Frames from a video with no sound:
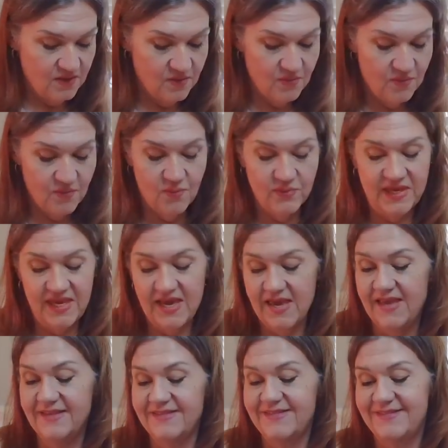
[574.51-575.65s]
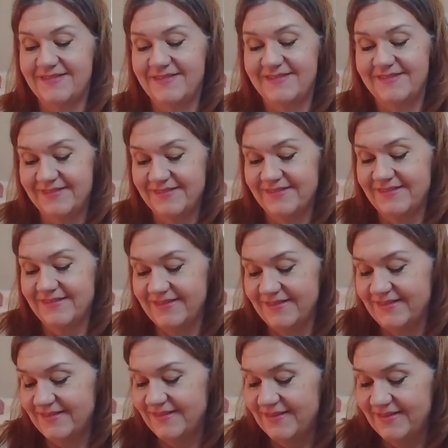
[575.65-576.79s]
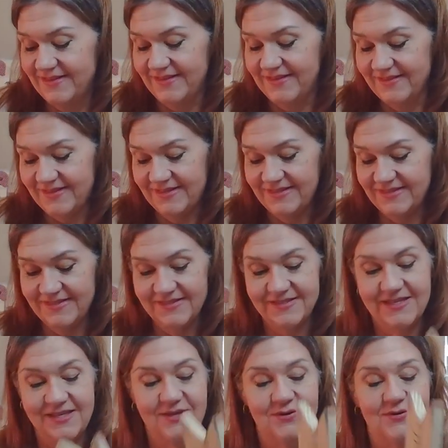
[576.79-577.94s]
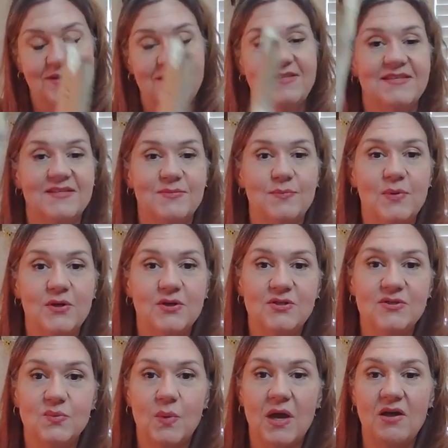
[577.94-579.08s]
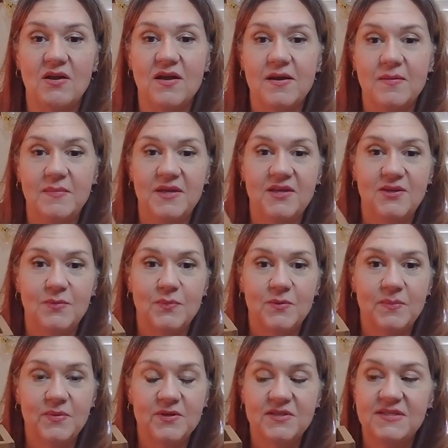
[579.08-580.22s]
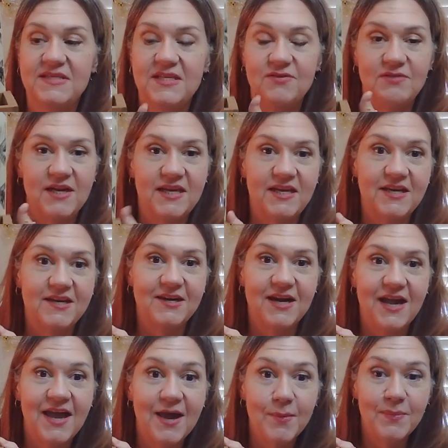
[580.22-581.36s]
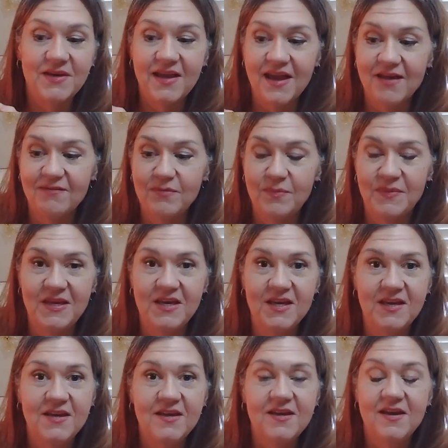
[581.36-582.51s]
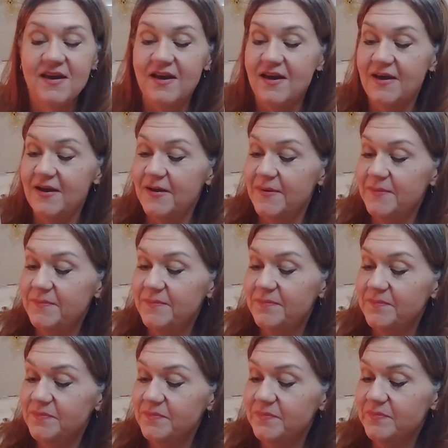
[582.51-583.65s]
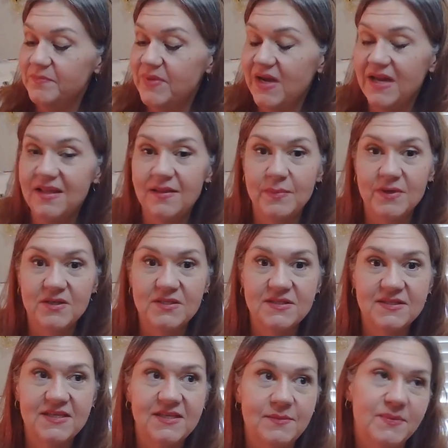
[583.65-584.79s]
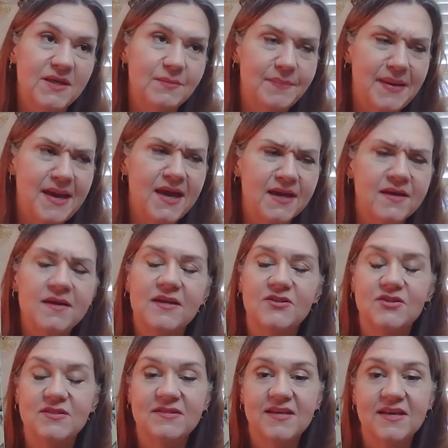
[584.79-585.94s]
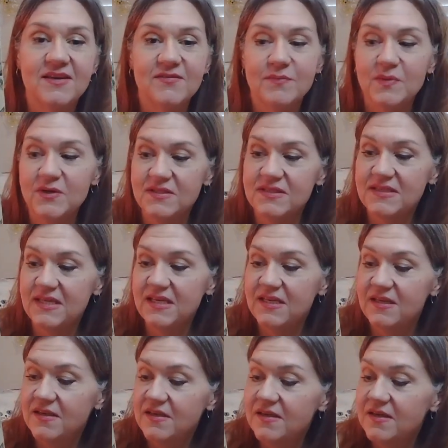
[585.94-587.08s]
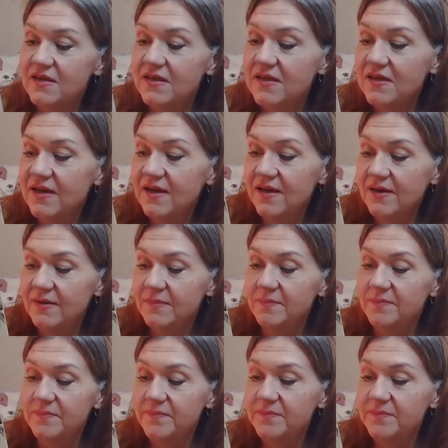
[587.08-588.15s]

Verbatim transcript: Oh, yes. This is cute. It says birds welcome, and you put bird seed right here. I happen to have a big um, pile of bird seed, a big bag, I should say, of bird seed um,